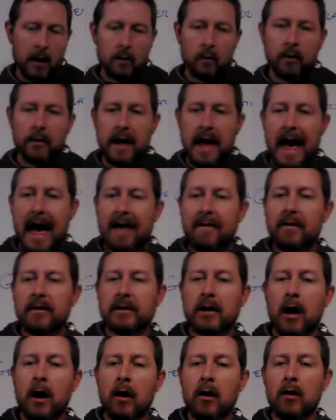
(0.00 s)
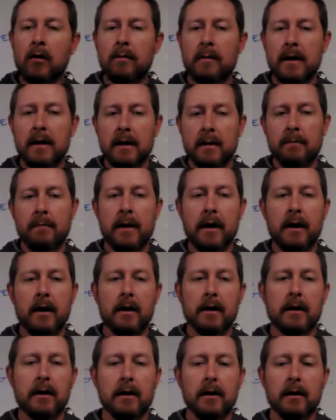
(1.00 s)
Well, the average home in
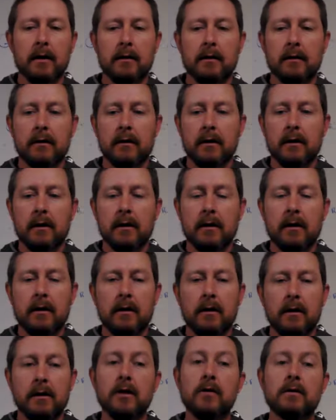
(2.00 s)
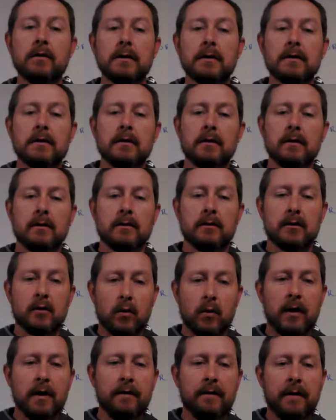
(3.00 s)
America uses
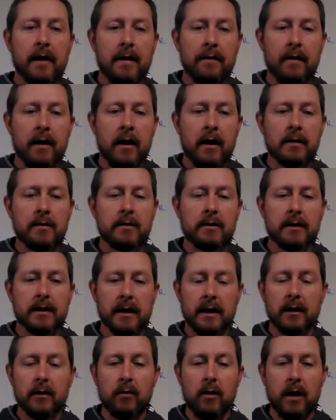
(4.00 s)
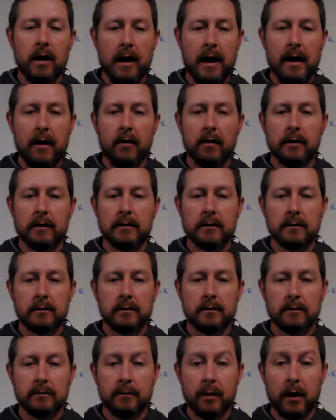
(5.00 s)
2,500 kilowatt hours
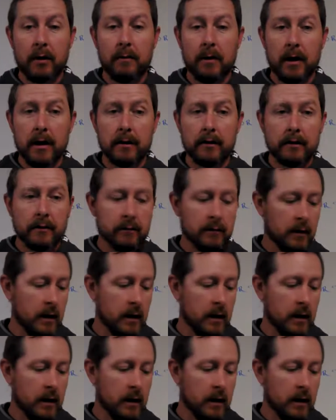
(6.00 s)
per month.